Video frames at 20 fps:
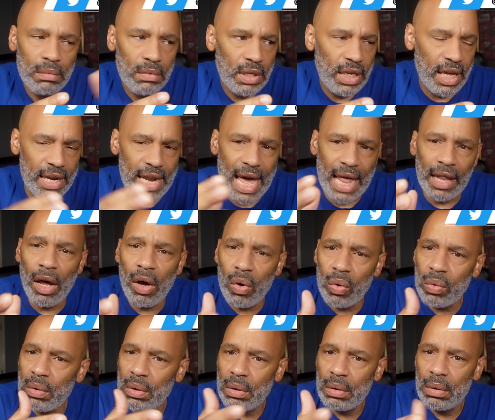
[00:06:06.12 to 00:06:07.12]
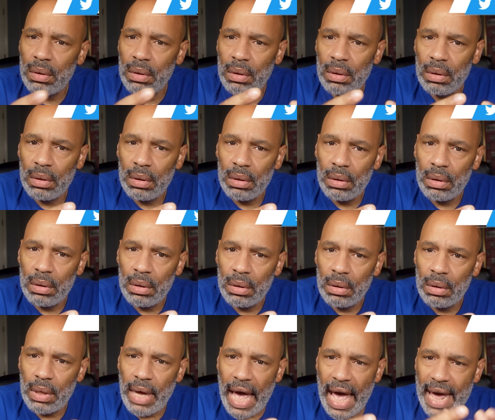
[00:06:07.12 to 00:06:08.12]
Canelo
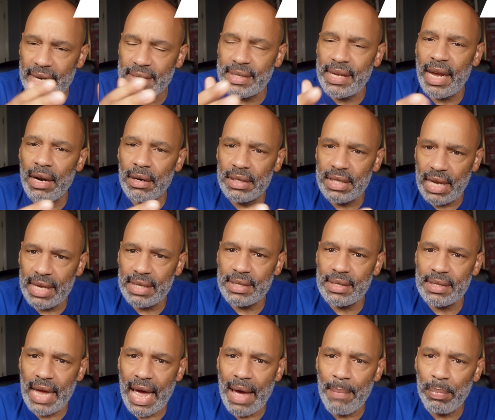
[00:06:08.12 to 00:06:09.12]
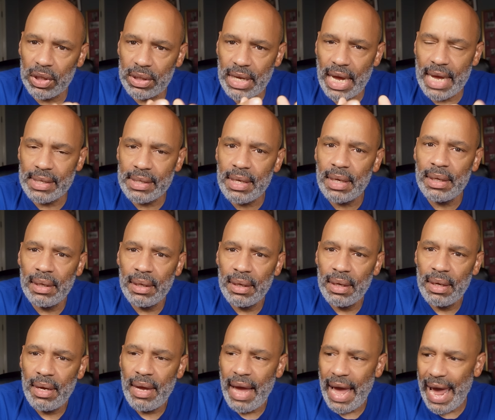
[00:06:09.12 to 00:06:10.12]
had his hair test sample tested,
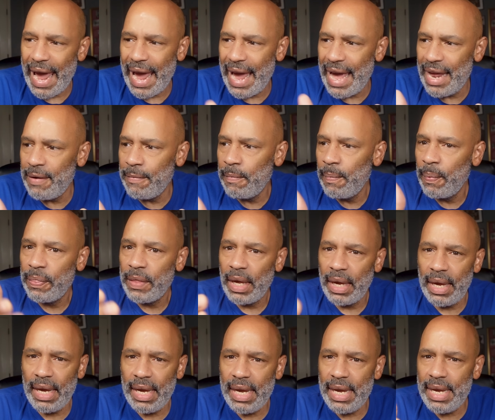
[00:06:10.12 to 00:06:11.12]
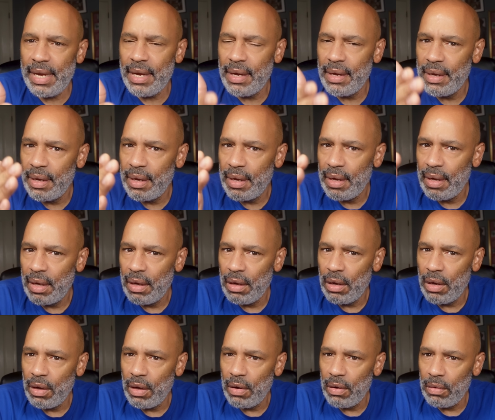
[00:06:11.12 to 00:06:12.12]
and he
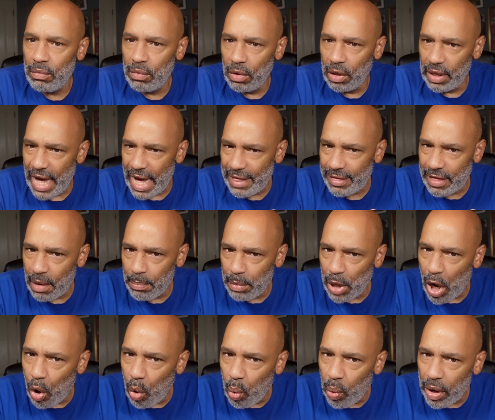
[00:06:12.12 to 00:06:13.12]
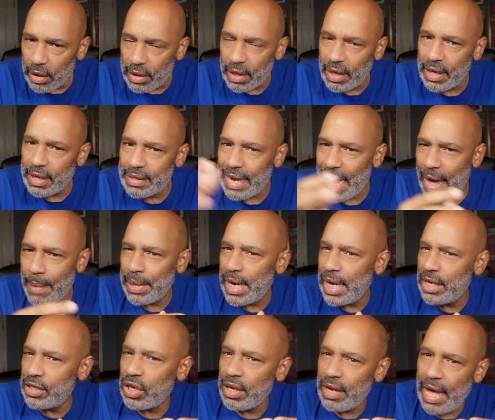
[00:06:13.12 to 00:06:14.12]
let them know where the
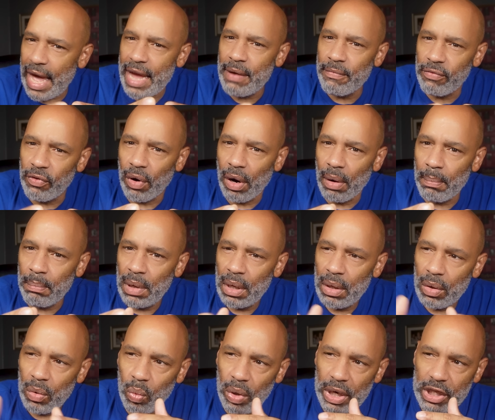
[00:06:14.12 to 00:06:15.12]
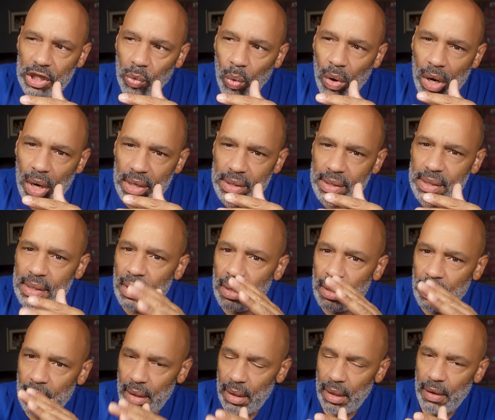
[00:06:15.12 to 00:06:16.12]
contamination came from, which
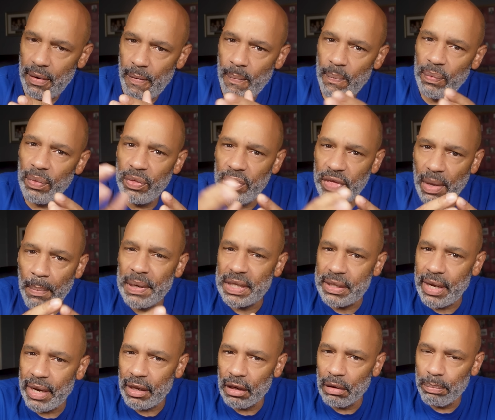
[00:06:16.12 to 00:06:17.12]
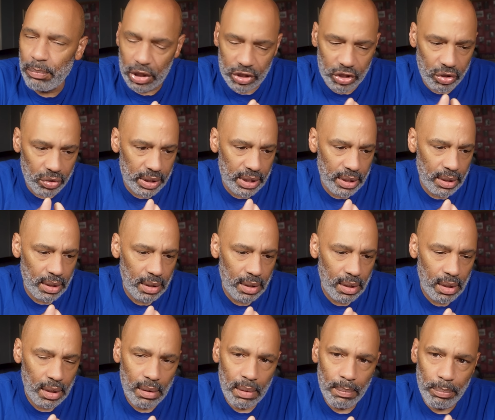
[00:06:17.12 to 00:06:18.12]
was the particular butchery,
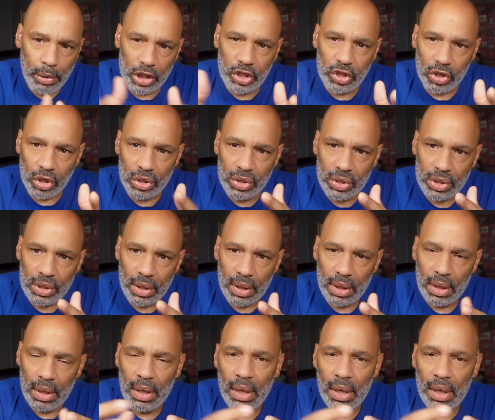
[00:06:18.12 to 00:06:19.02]
butchers,